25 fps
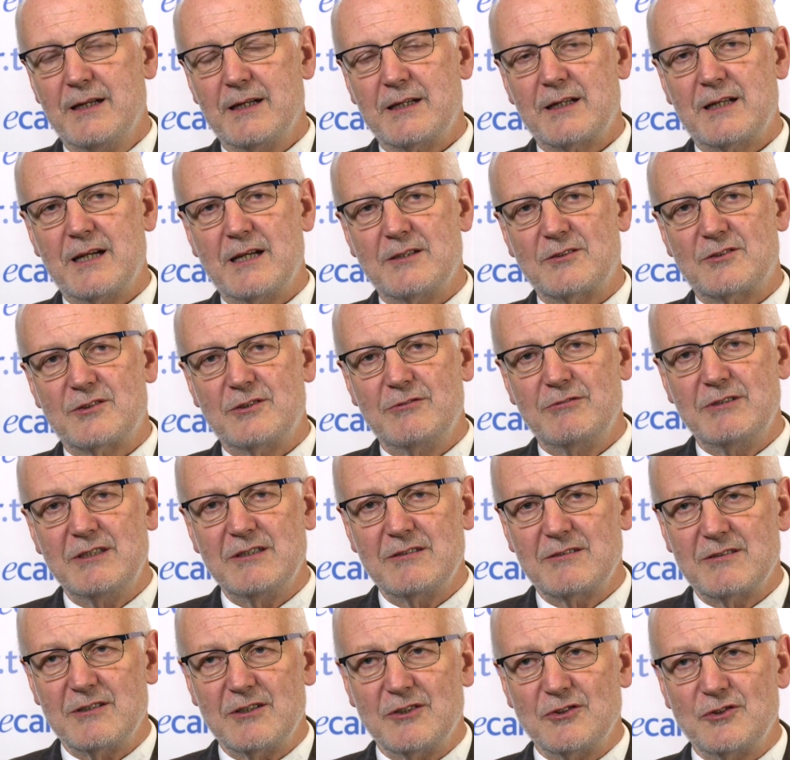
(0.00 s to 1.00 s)
Cancer
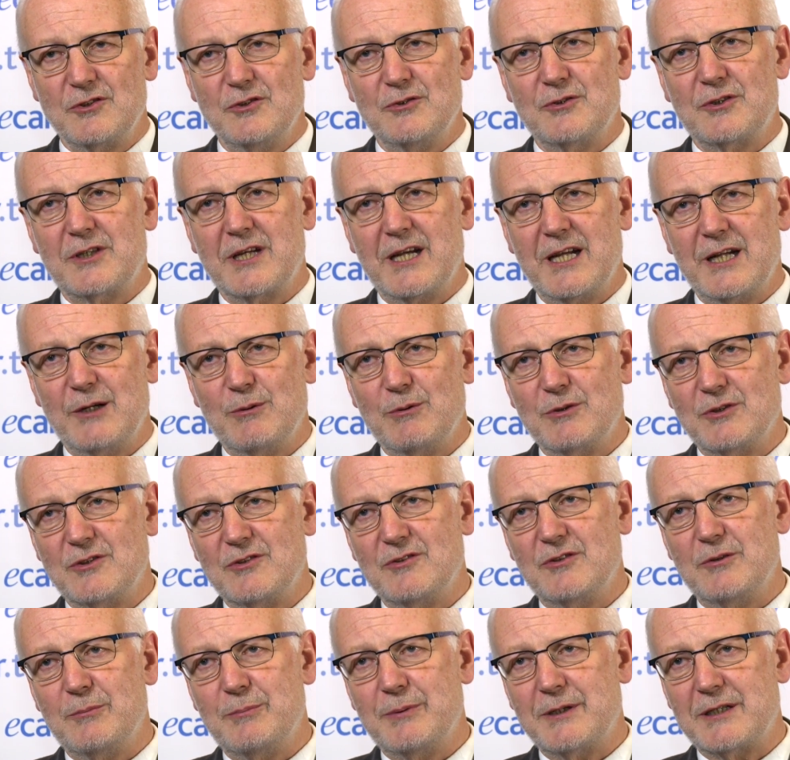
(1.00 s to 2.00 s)
Research U K, which
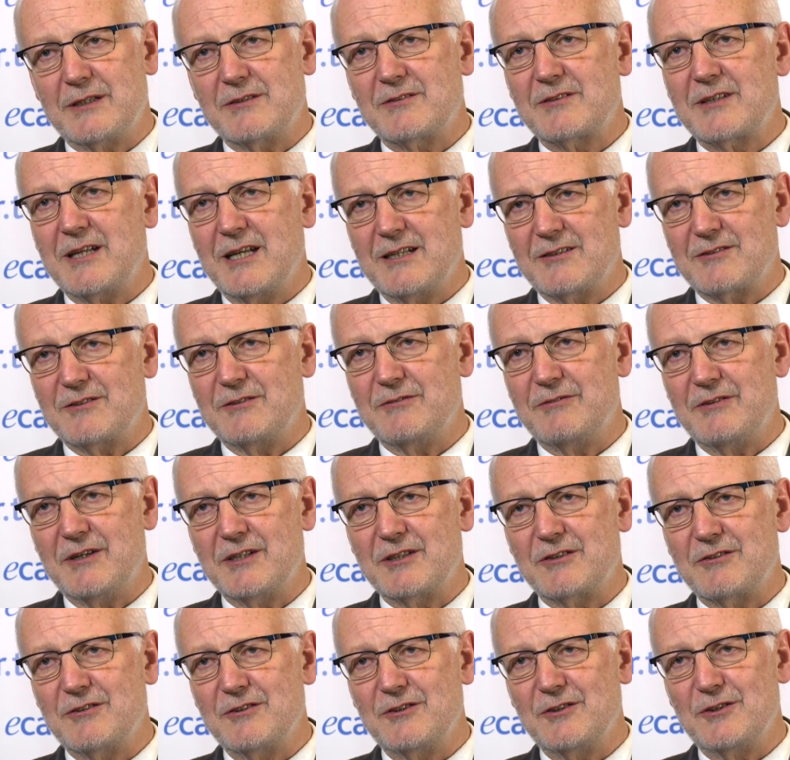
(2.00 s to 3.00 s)
is the biggest cancer
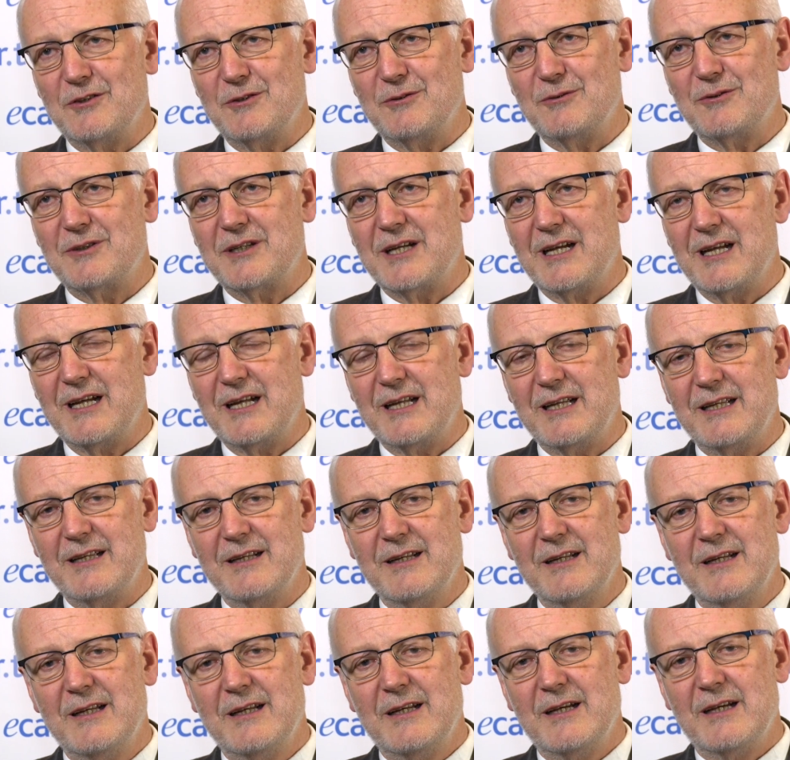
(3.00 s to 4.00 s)
funder in the U K,
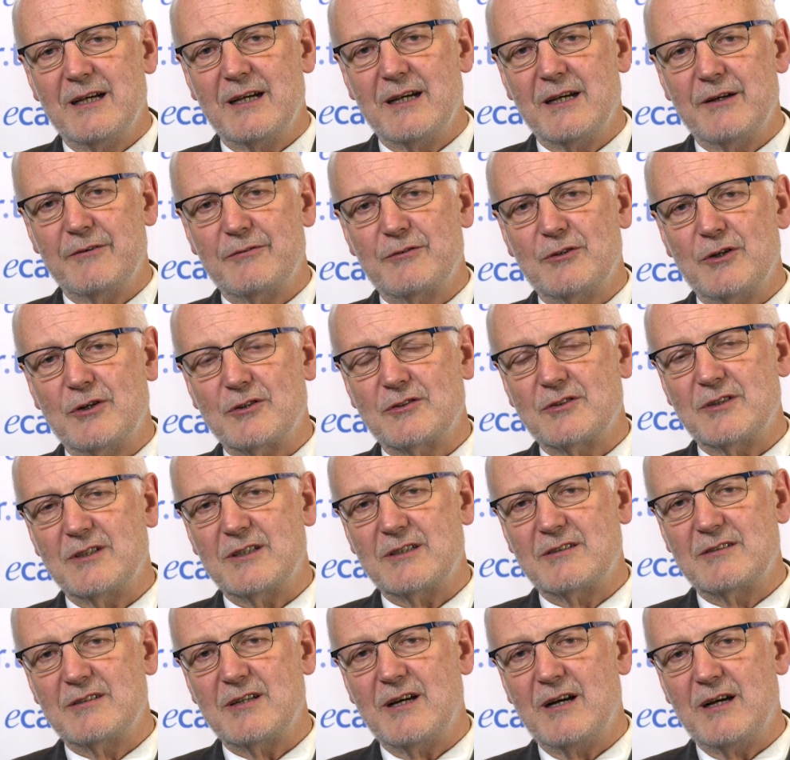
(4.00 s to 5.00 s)
have got a,